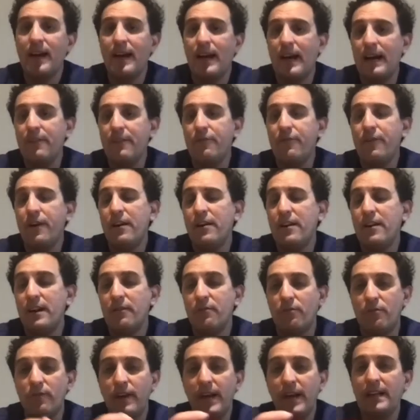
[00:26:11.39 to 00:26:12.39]
and very
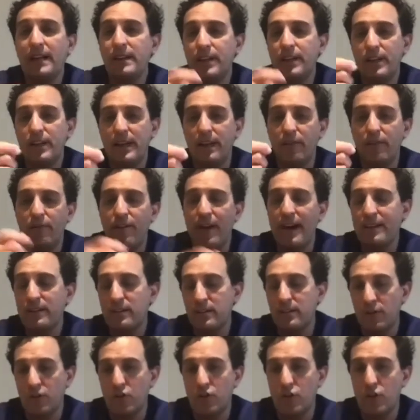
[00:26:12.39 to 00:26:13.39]
rarely you get a
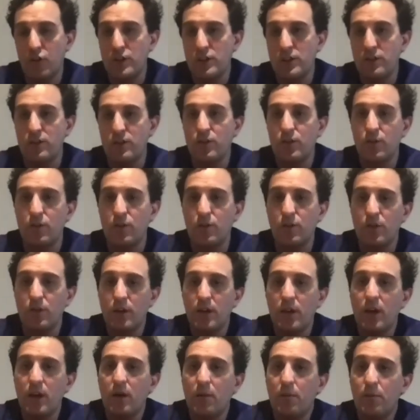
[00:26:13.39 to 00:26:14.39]
vascular surgeon to
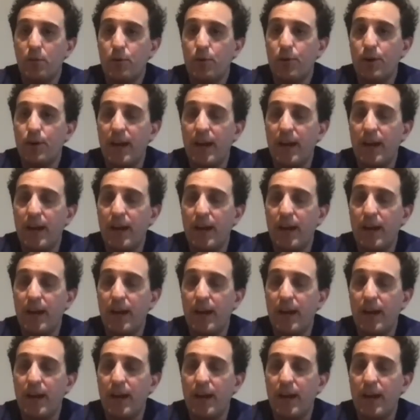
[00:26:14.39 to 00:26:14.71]
put